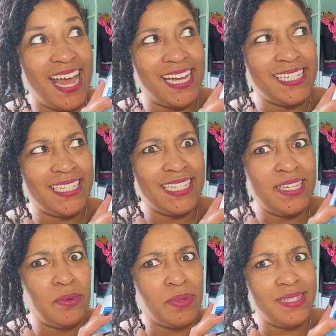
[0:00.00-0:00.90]

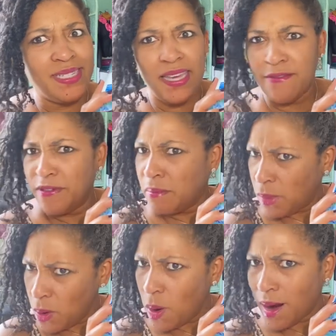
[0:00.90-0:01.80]
actually reset for
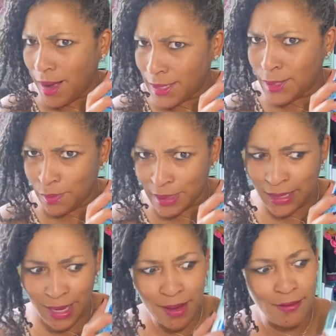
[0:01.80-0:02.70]
more, I do
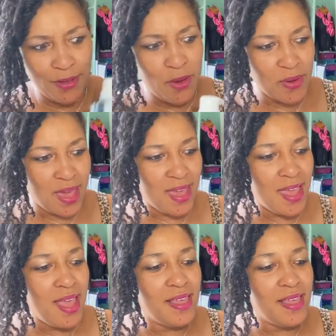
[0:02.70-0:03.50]
believe, okay?